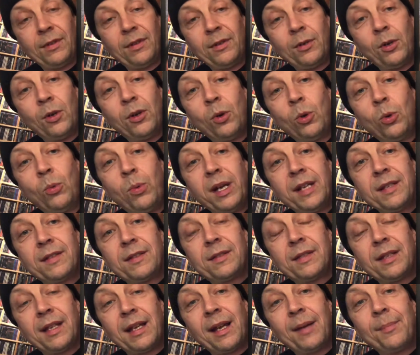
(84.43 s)

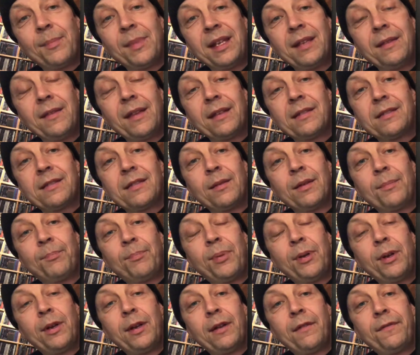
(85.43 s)
always, I mean, that's the
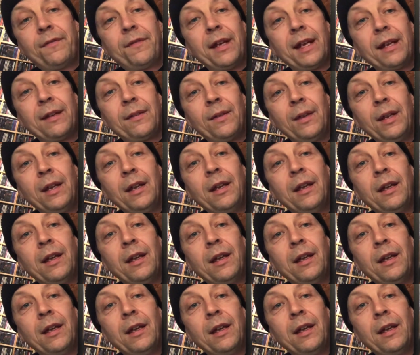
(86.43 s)
perfect